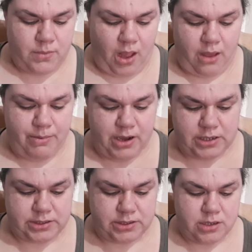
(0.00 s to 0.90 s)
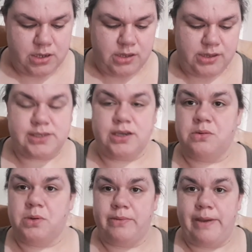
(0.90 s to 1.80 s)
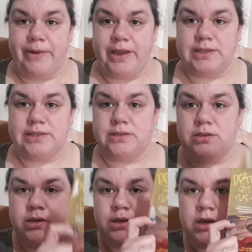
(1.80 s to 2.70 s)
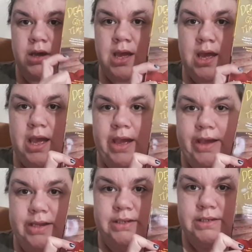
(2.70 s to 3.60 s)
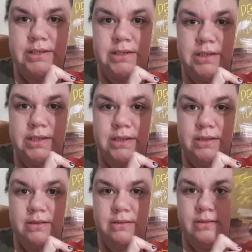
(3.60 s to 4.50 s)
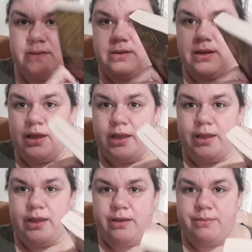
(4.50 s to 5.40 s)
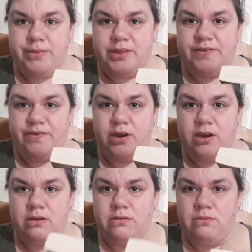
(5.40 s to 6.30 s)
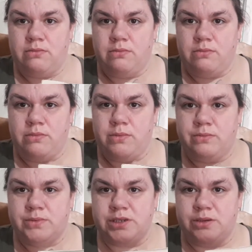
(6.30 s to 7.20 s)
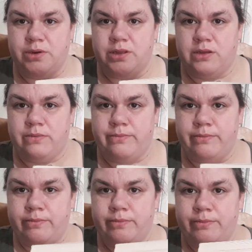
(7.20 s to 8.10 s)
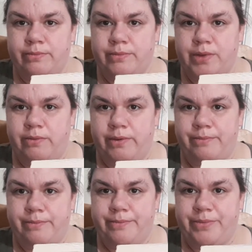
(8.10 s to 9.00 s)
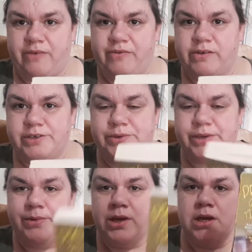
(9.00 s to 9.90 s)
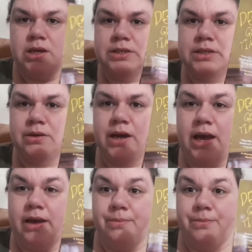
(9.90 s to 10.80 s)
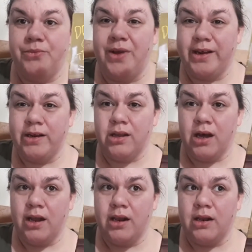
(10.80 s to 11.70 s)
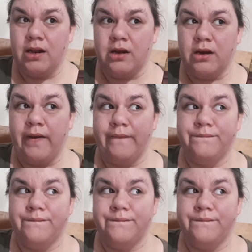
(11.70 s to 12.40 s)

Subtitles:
I bought this on one of my breaks, and I am this far, see where the, anyway, that far into it. So I read it a lot on